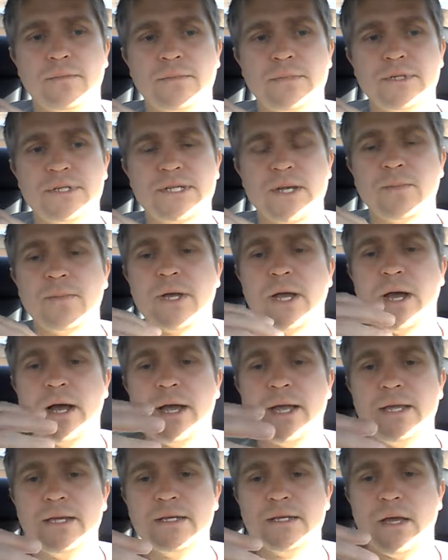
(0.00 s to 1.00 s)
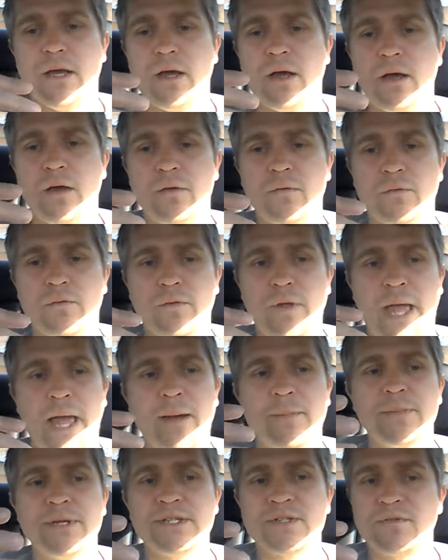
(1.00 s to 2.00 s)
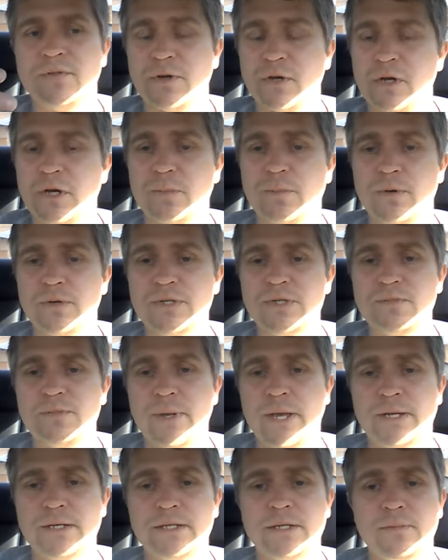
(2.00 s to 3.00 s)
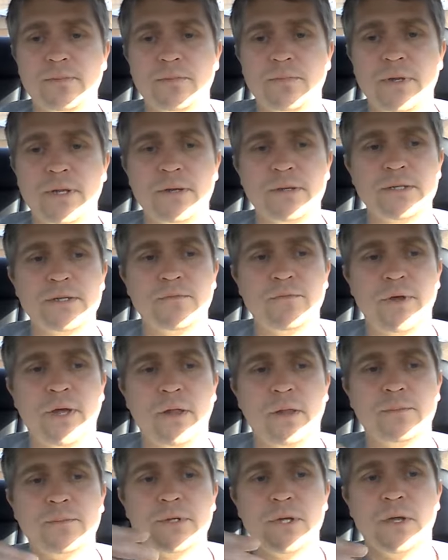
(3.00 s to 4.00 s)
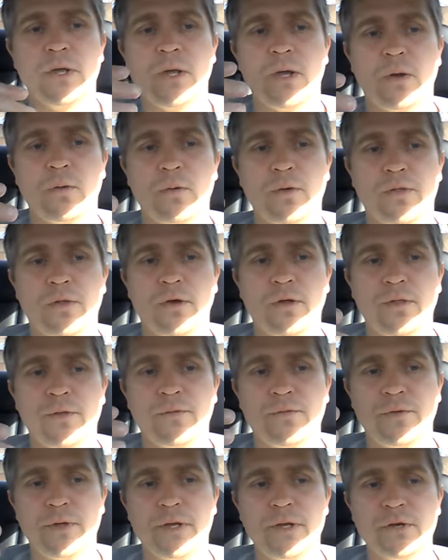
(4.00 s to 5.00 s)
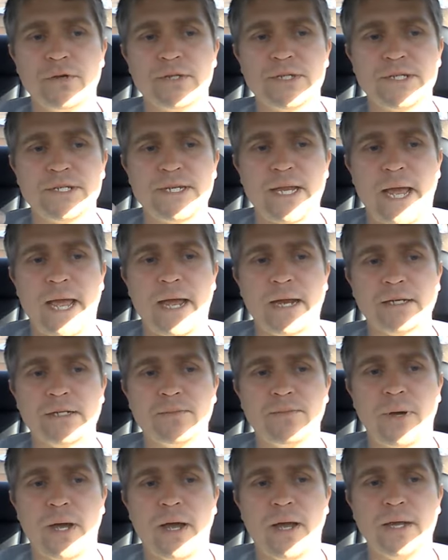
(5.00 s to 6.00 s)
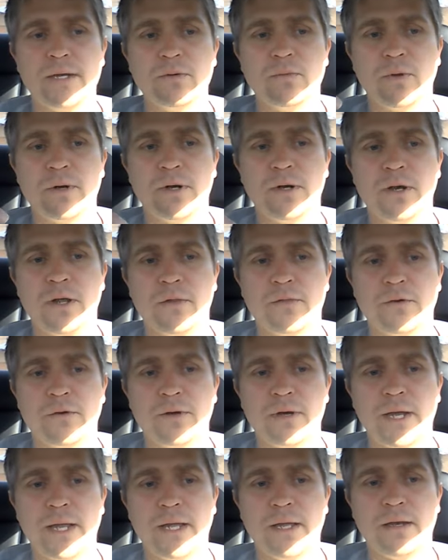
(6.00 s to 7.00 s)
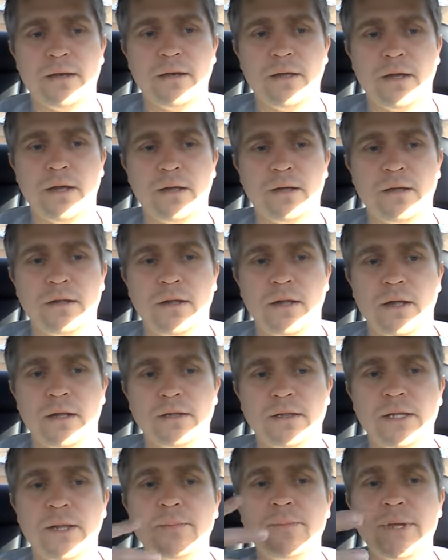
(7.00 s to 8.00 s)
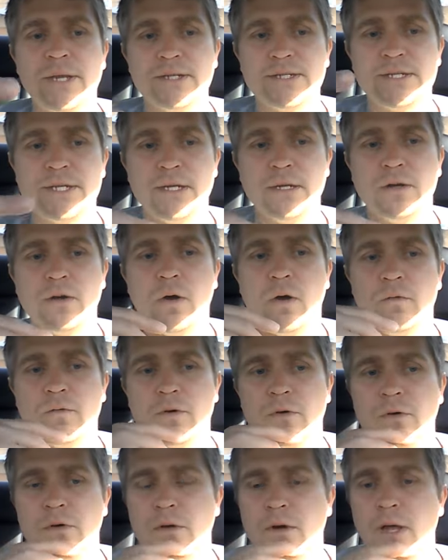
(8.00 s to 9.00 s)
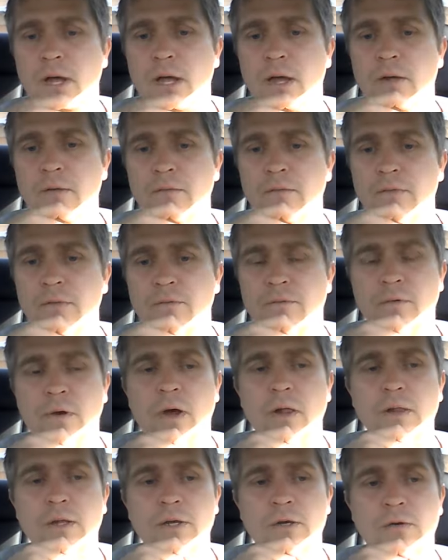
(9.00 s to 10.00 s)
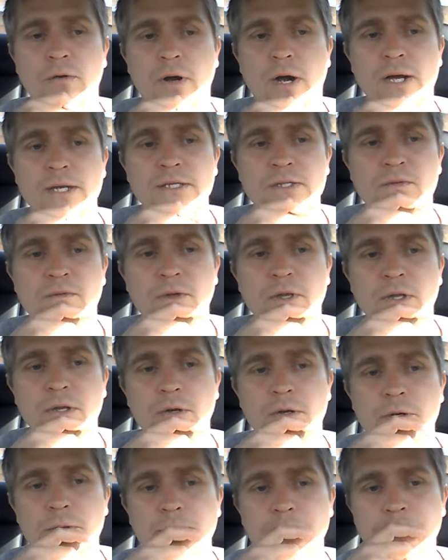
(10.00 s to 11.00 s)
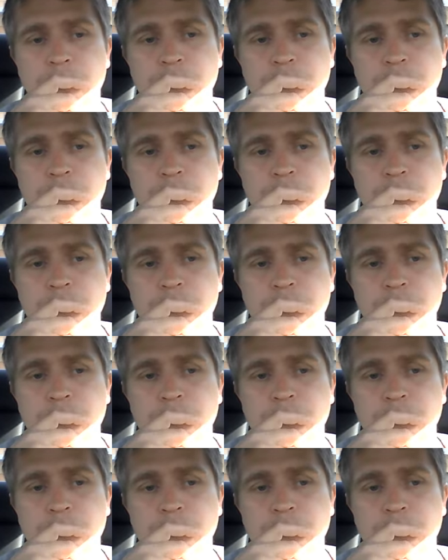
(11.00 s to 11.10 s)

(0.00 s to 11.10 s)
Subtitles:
some kind of atmospheric perspective being developed with all the figures stacked behind one another and lamenting over the fallen Christ figure.